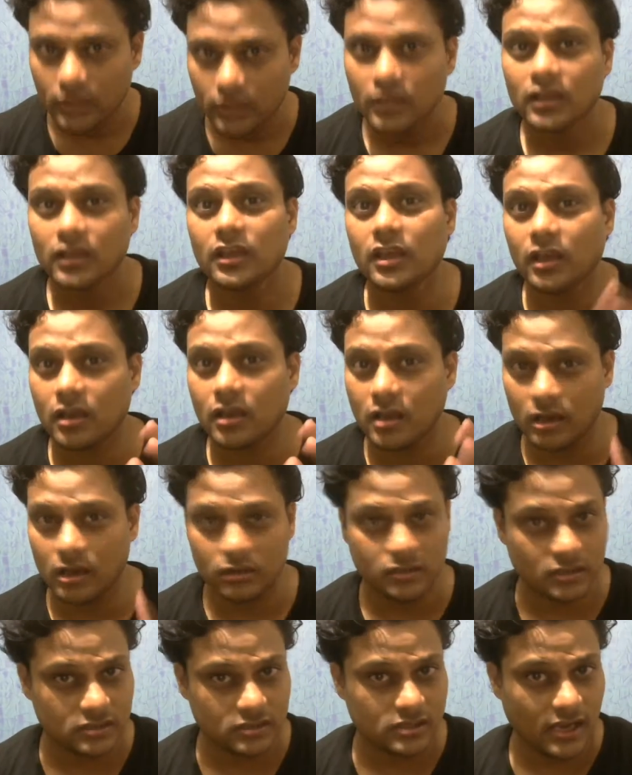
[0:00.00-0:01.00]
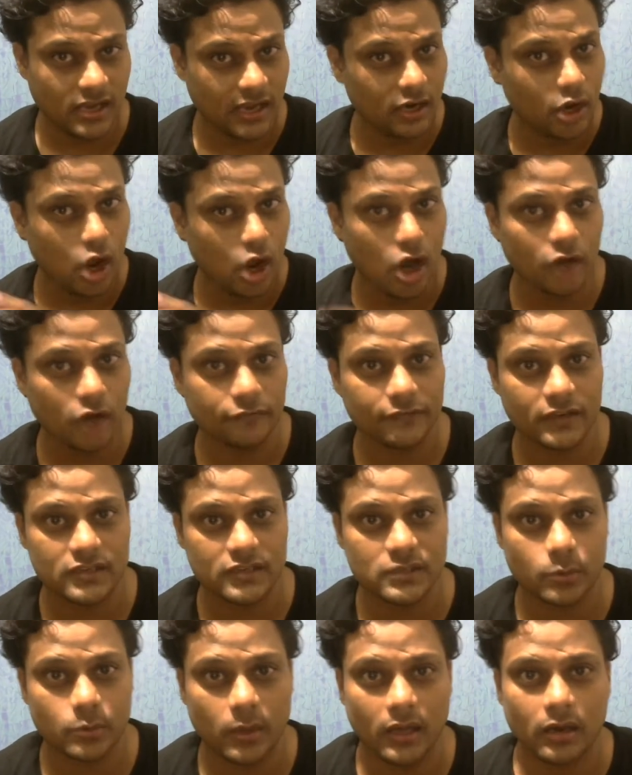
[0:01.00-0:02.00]
He cut his head off
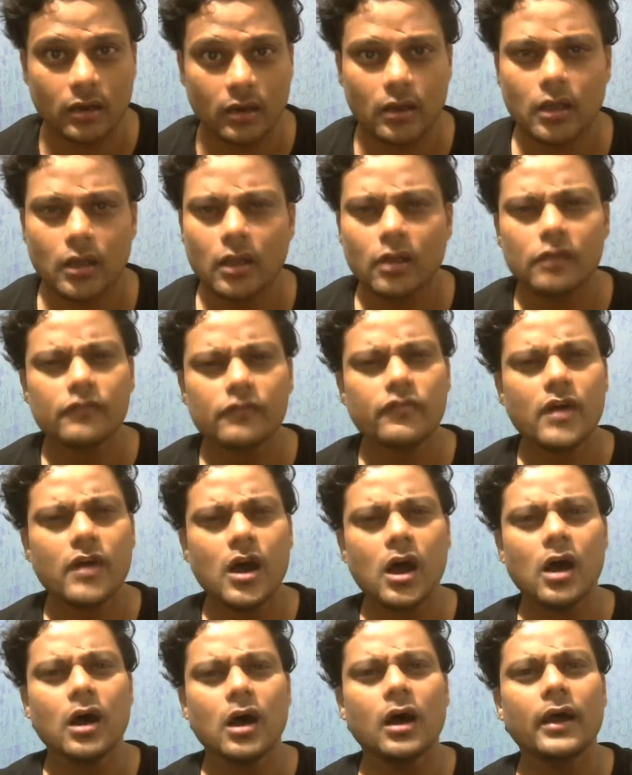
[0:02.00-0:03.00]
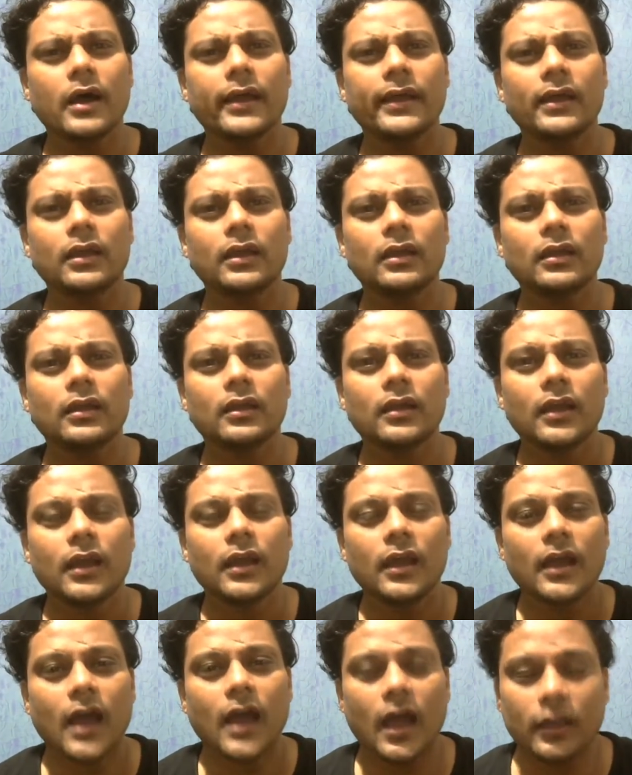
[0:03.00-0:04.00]
as well. Why?
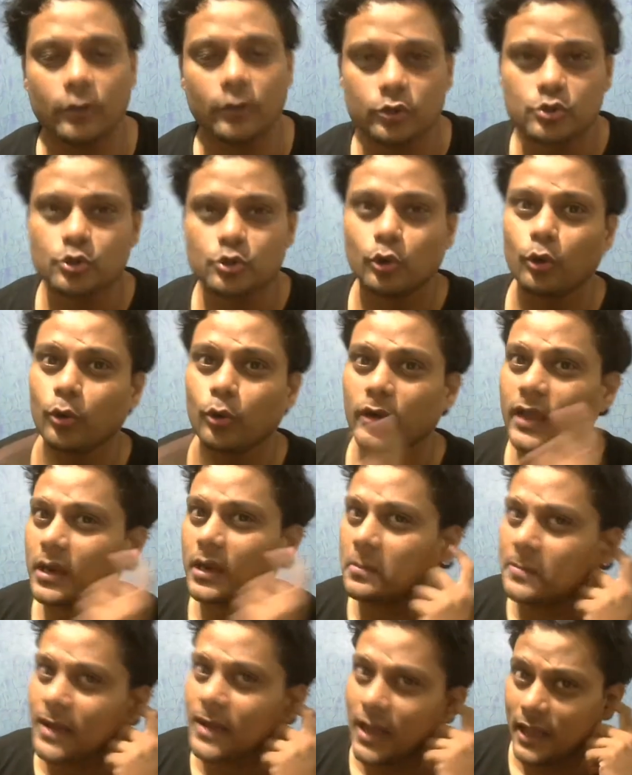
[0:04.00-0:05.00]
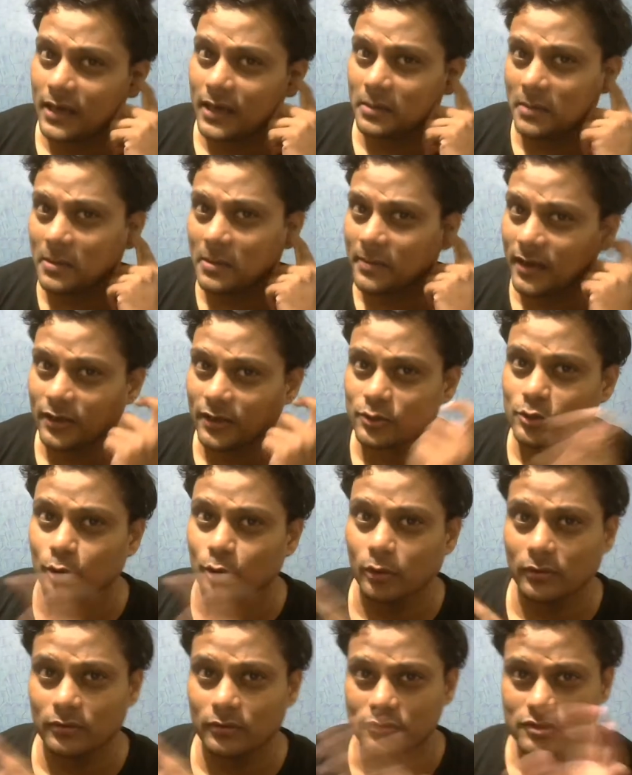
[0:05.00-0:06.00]
I used to look at I remember I used
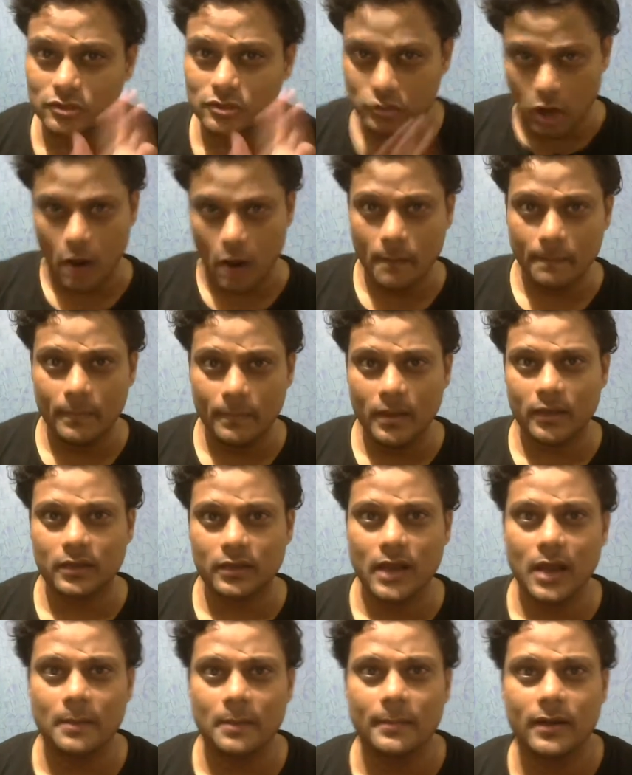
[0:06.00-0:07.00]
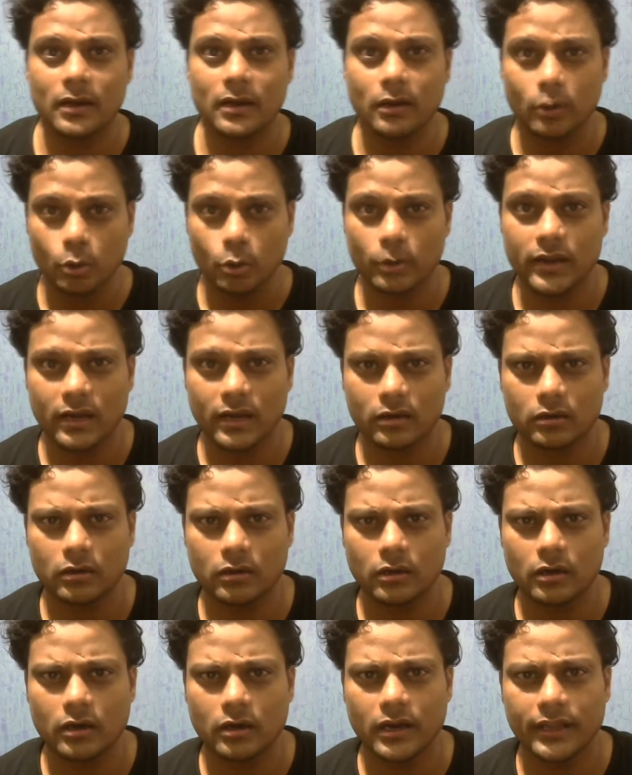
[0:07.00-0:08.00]
to stop my grandma and look at
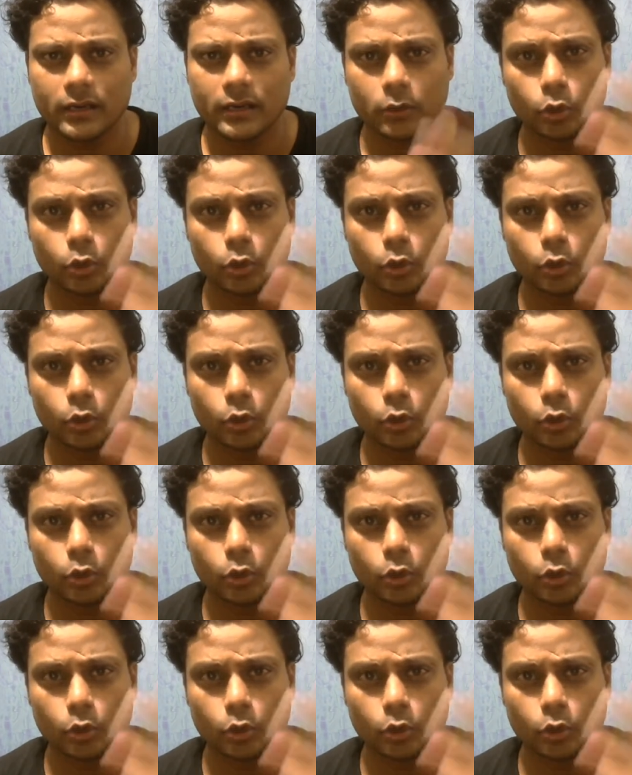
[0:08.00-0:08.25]
her. Like,